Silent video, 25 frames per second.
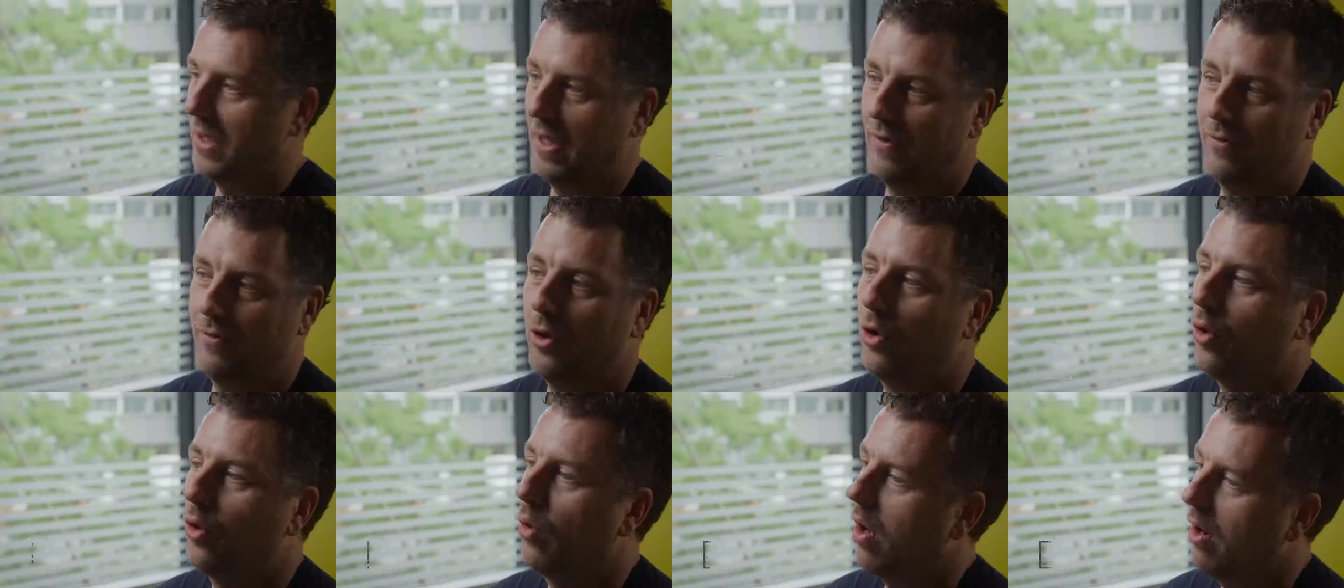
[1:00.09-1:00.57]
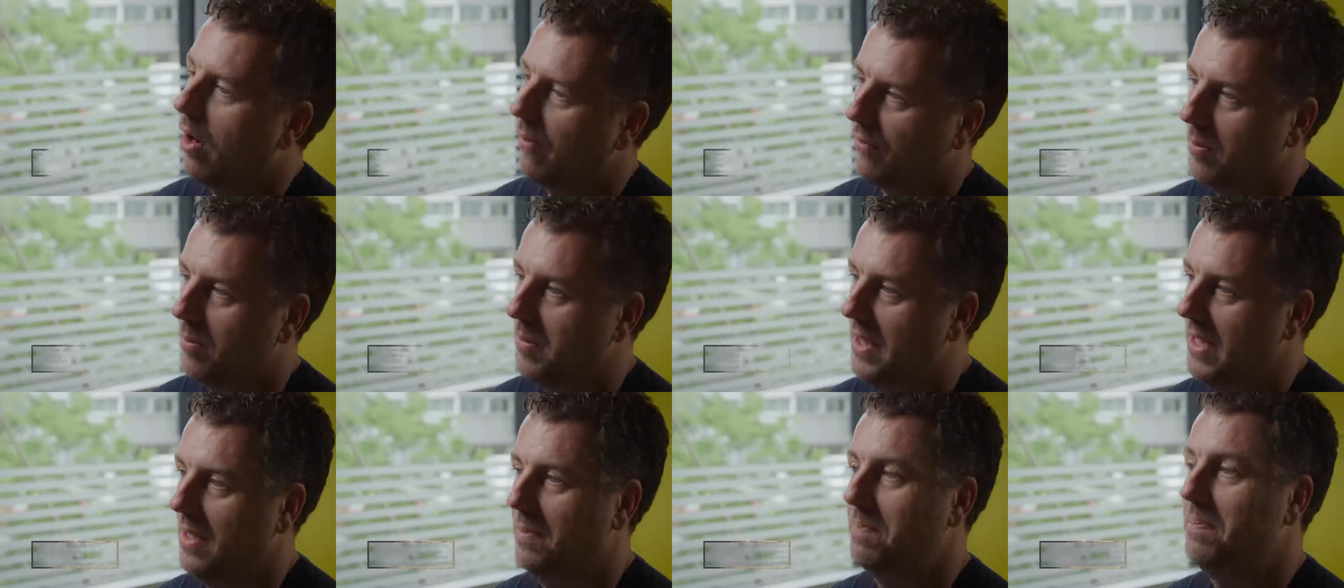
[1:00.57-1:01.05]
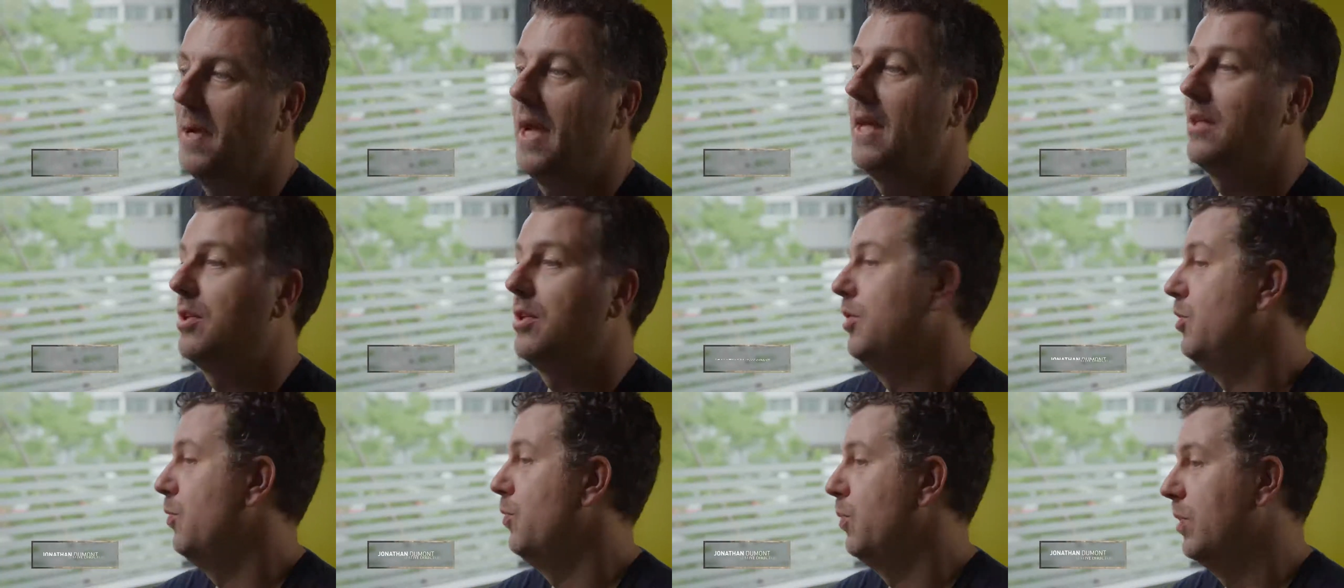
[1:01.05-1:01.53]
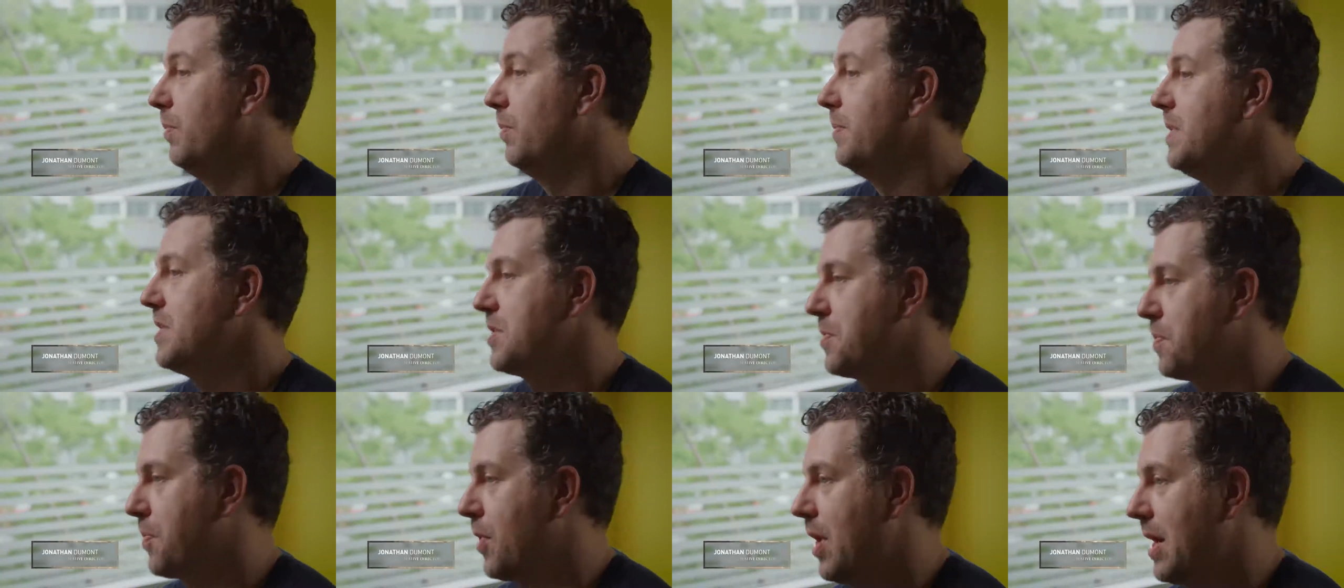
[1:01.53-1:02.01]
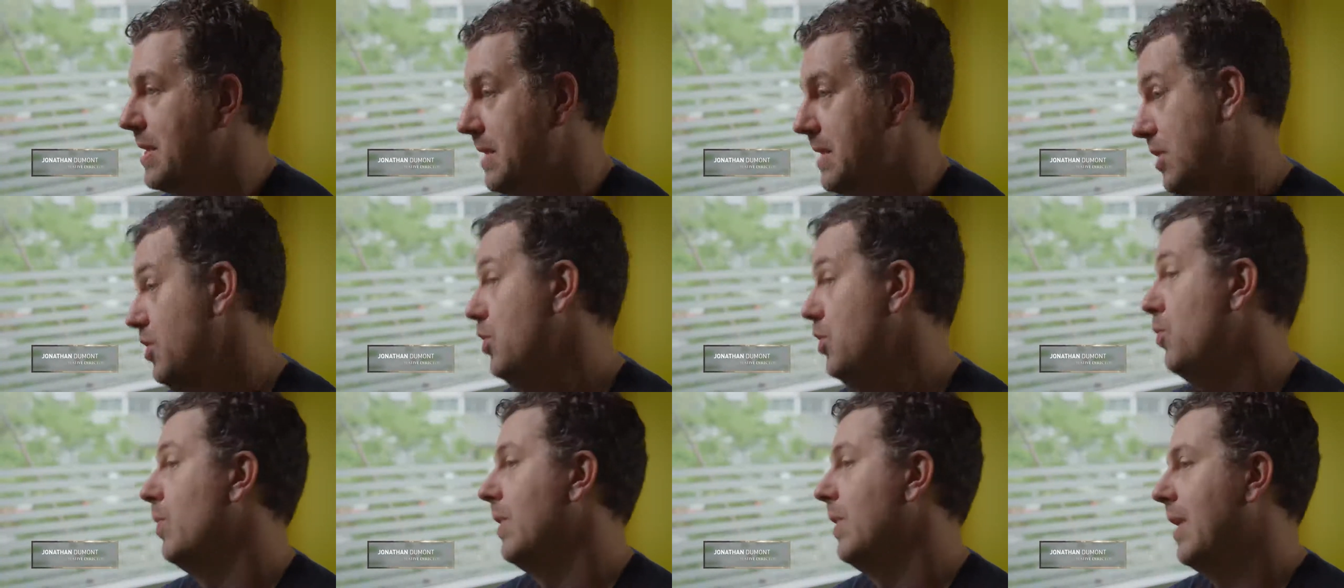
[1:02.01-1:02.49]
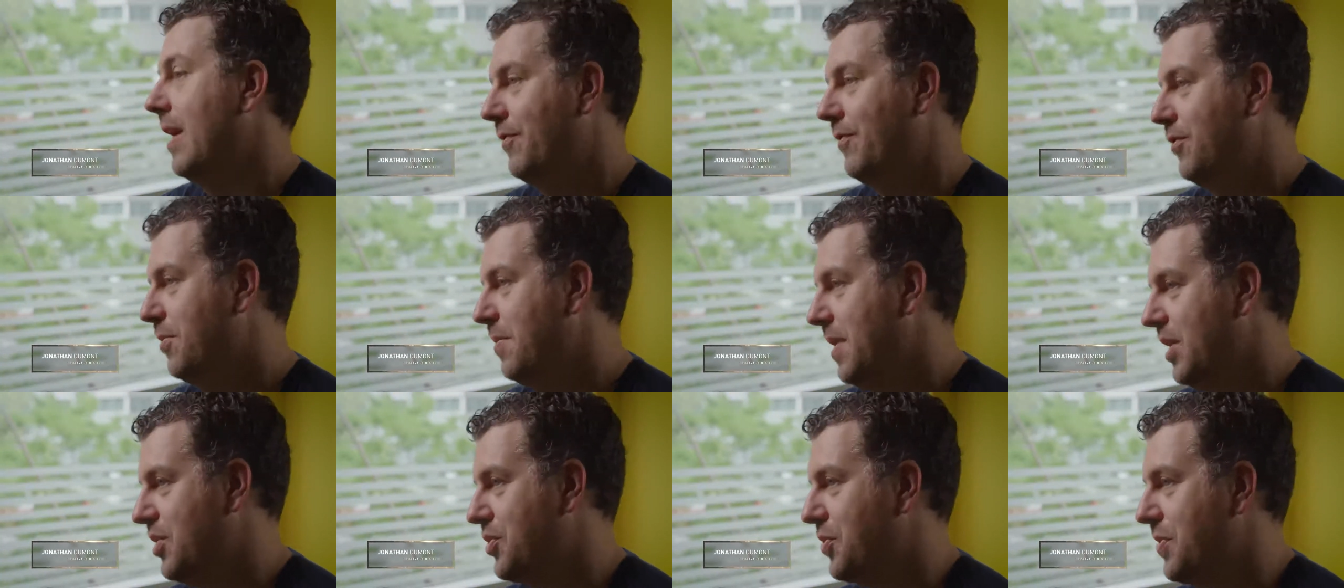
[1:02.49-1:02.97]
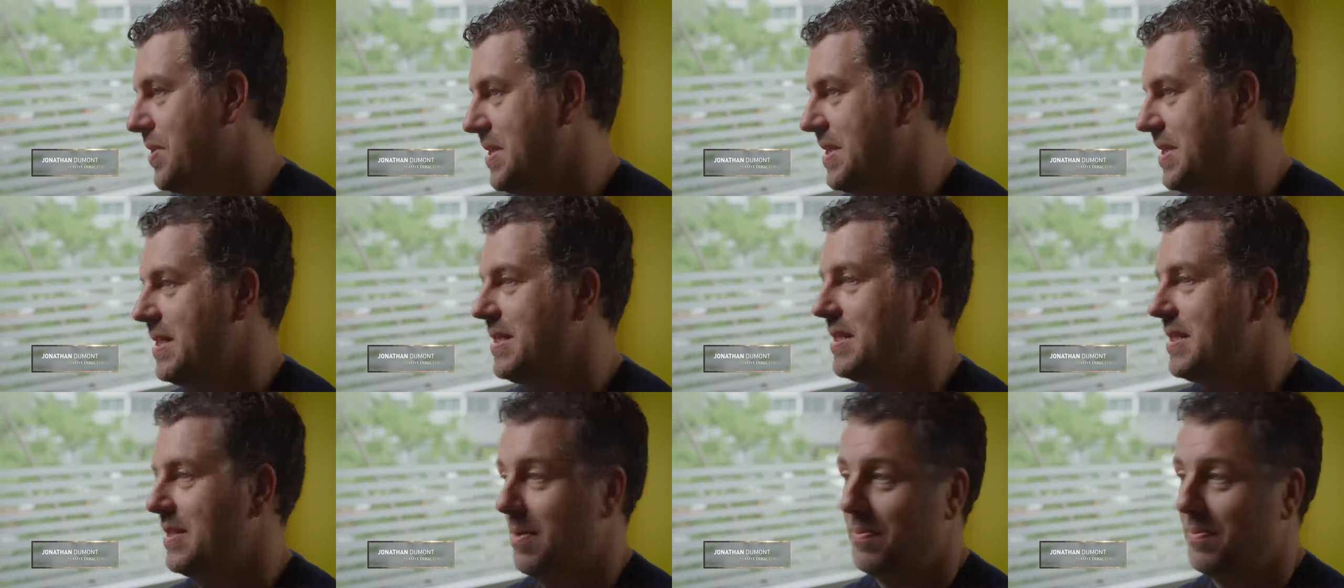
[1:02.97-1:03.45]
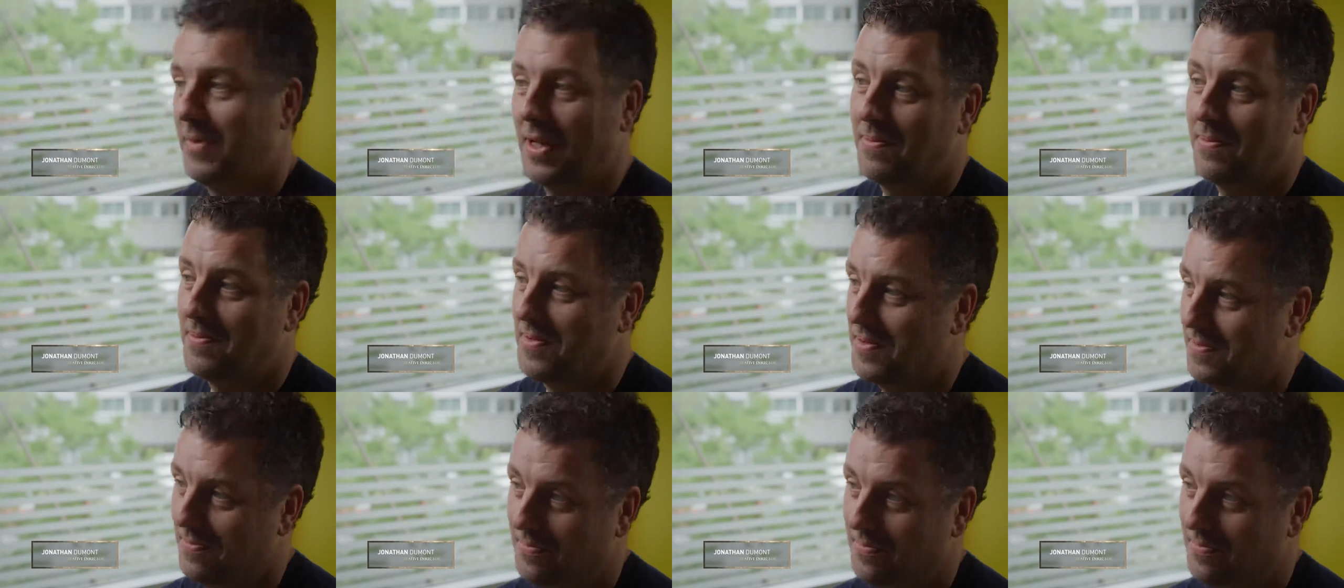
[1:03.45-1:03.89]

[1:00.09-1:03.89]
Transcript: if you go off the beaten path, you will be surprised and you will have to make choices, sometimes